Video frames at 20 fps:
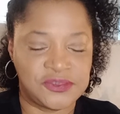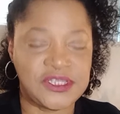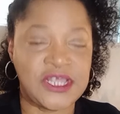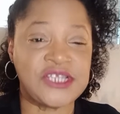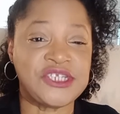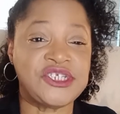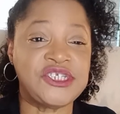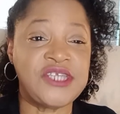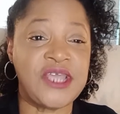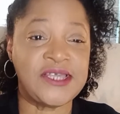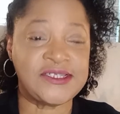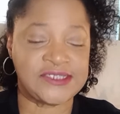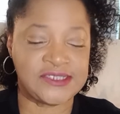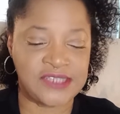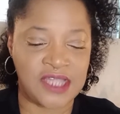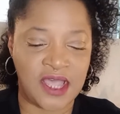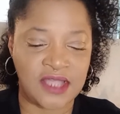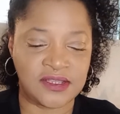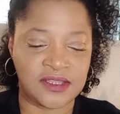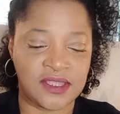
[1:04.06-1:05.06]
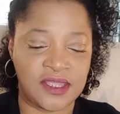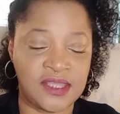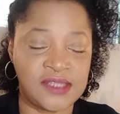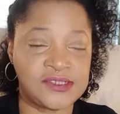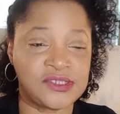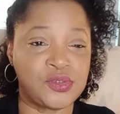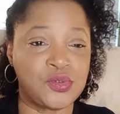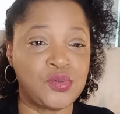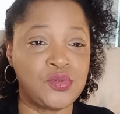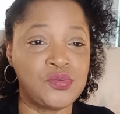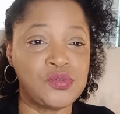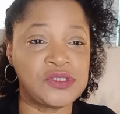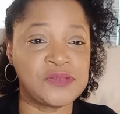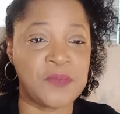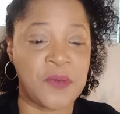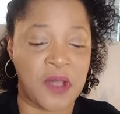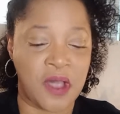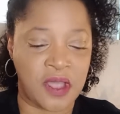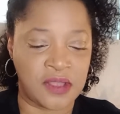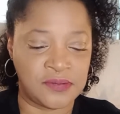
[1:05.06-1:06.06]
she has not kissed
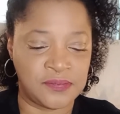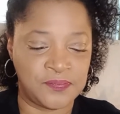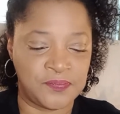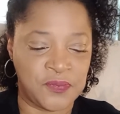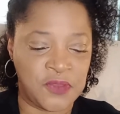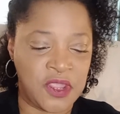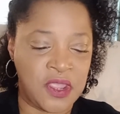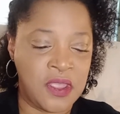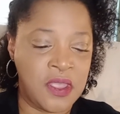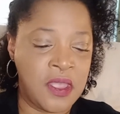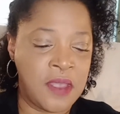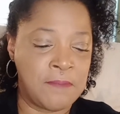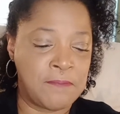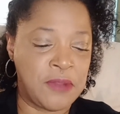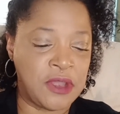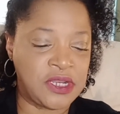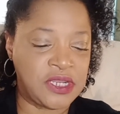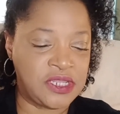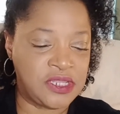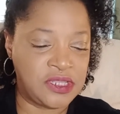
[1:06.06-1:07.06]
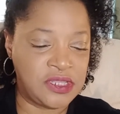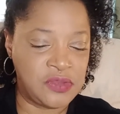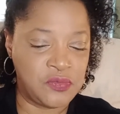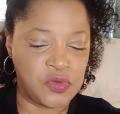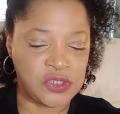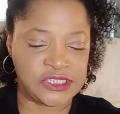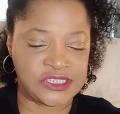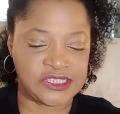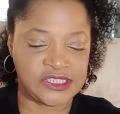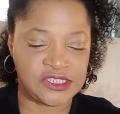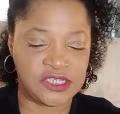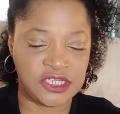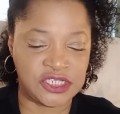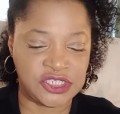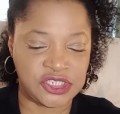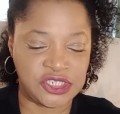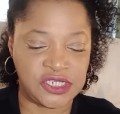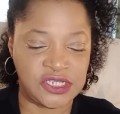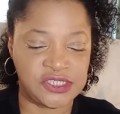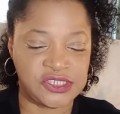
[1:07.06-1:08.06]
Usman, but he was
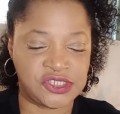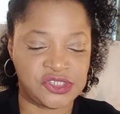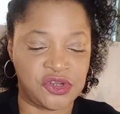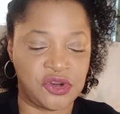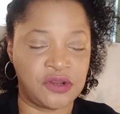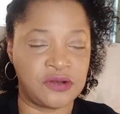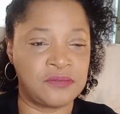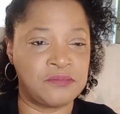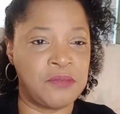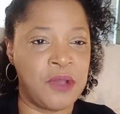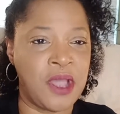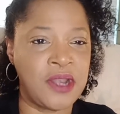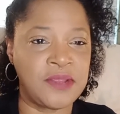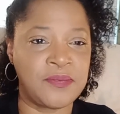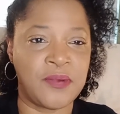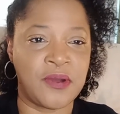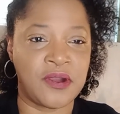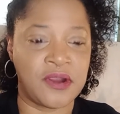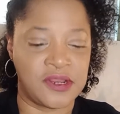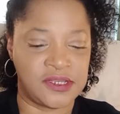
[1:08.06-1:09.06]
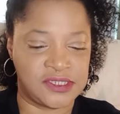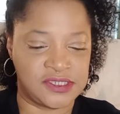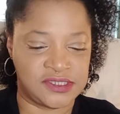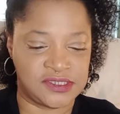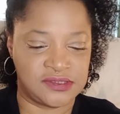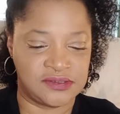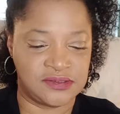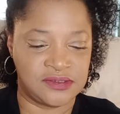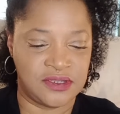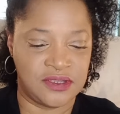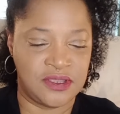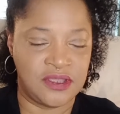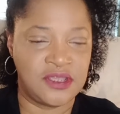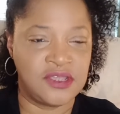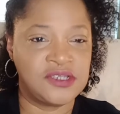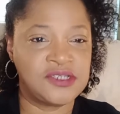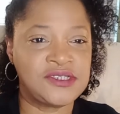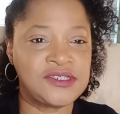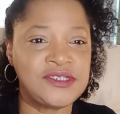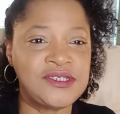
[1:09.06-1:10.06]
touching certain body parts.
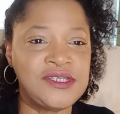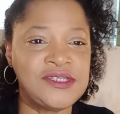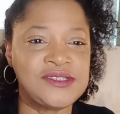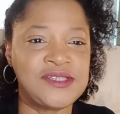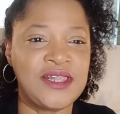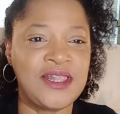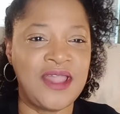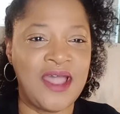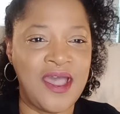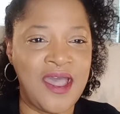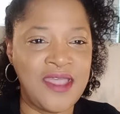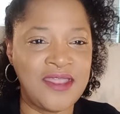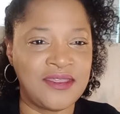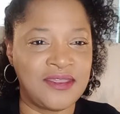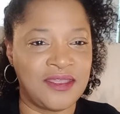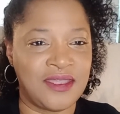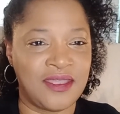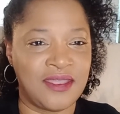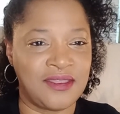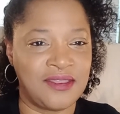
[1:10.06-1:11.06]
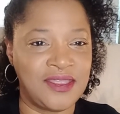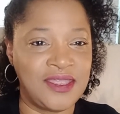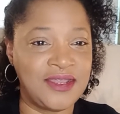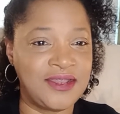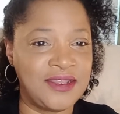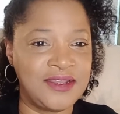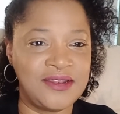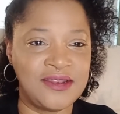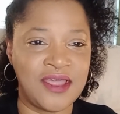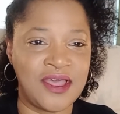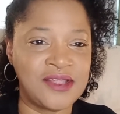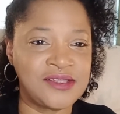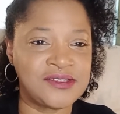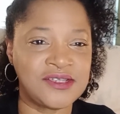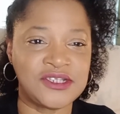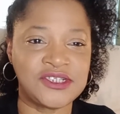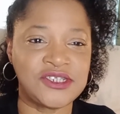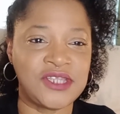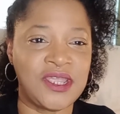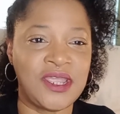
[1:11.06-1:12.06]
She's lying. He did not
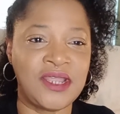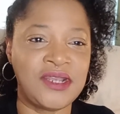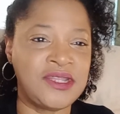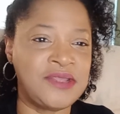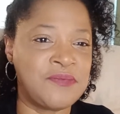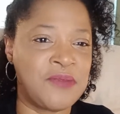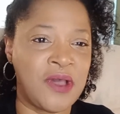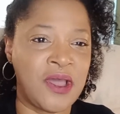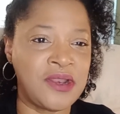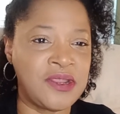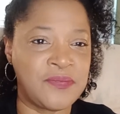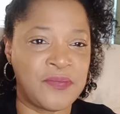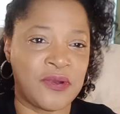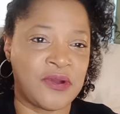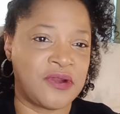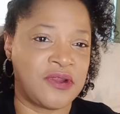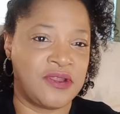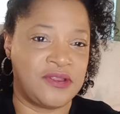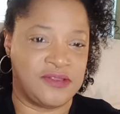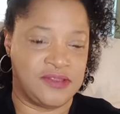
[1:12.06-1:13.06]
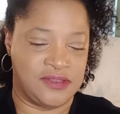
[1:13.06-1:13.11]
touch any body part.